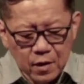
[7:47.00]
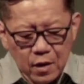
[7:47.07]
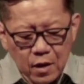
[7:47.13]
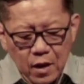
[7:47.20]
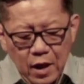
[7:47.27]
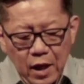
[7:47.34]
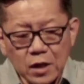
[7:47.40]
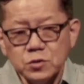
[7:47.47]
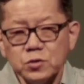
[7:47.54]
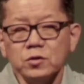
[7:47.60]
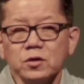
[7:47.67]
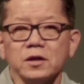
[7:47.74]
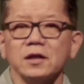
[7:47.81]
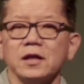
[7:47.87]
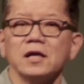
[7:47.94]
As you
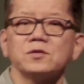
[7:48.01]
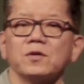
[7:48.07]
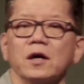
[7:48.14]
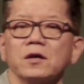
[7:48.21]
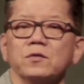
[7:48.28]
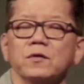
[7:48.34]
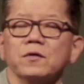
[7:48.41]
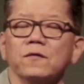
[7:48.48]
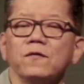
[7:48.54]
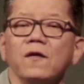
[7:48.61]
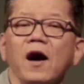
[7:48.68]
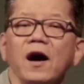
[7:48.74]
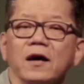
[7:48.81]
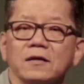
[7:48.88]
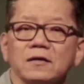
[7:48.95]
look at Ezra, you will
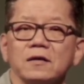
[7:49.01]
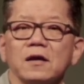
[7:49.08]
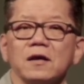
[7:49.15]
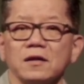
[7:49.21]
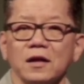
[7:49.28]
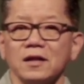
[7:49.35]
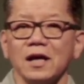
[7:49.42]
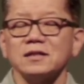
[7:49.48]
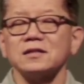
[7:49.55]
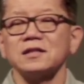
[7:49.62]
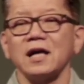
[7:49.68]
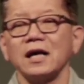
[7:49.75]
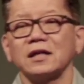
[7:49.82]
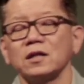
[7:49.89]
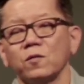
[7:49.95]
find that that's
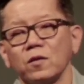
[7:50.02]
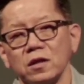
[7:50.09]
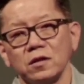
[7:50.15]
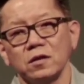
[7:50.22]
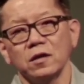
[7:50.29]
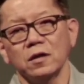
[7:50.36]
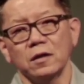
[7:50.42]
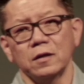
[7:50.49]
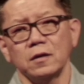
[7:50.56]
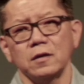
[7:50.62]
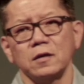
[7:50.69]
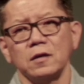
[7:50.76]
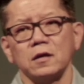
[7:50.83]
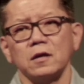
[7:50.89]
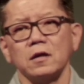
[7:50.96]
exactly what he did.
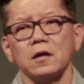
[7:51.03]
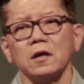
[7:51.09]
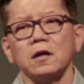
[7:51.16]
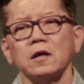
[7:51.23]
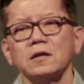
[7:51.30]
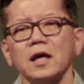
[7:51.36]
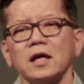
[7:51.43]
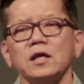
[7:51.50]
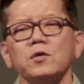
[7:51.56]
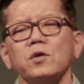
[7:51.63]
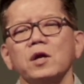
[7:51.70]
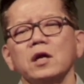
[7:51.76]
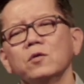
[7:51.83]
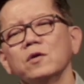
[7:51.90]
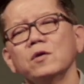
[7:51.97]
That he,
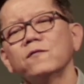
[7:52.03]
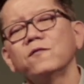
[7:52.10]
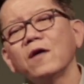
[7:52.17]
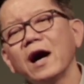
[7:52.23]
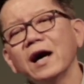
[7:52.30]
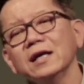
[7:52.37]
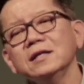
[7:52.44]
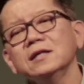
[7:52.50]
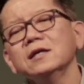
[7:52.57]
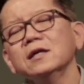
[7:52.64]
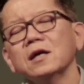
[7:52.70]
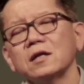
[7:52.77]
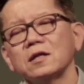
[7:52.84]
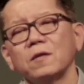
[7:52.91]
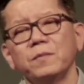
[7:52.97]
he refined
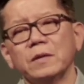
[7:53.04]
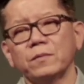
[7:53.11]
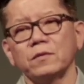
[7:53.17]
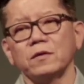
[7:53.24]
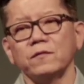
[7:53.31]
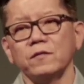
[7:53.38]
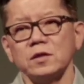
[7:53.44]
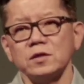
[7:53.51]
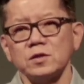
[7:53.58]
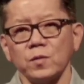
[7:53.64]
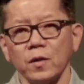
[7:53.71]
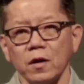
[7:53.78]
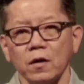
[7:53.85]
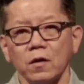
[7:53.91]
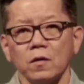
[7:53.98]
the people of
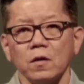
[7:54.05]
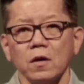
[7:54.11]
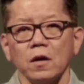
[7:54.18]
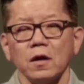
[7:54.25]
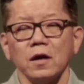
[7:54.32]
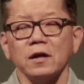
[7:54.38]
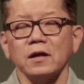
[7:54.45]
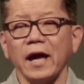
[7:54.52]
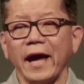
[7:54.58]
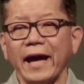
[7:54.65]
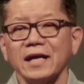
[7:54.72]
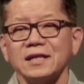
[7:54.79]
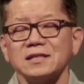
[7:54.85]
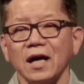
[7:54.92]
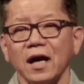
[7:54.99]
Israel in
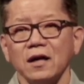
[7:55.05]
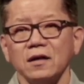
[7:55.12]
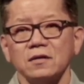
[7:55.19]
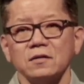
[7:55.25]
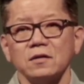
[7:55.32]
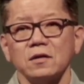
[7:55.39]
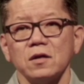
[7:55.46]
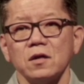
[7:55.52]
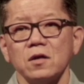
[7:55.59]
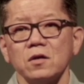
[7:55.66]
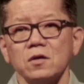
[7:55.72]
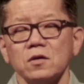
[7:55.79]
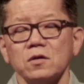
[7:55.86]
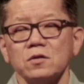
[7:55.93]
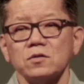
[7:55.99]
exile
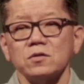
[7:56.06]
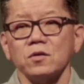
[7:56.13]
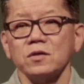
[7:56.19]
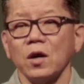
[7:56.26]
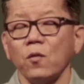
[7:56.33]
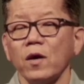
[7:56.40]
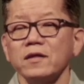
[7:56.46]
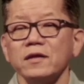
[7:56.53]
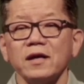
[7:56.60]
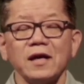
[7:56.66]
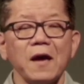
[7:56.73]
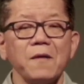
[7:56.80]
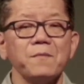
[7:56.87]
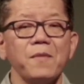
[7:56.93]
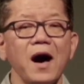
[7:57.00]
so that when they
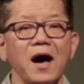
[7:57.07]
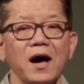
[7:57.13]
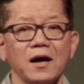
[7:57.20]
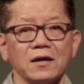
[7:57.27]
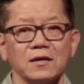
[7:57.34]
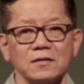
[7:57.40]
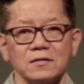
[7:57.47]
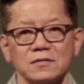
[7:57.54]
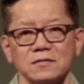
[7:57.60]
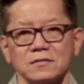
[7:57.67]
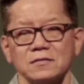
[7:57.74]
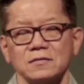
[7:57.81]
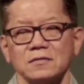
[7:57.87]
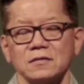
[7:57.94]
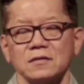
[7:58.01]
came back,
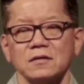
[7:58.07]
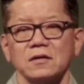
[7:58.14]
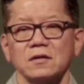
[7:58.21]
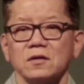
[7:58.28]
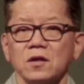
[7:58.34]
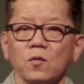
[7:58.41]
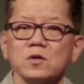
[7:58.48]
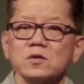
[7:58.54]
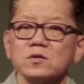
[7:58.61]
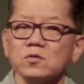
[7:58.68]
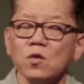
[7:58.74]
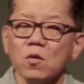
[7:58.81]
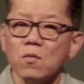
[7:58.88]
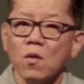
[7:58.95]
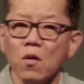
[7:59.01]
there was
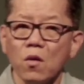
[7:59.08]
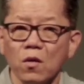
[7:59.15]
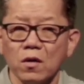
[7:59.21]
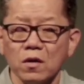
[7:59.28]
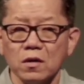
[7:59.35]
no more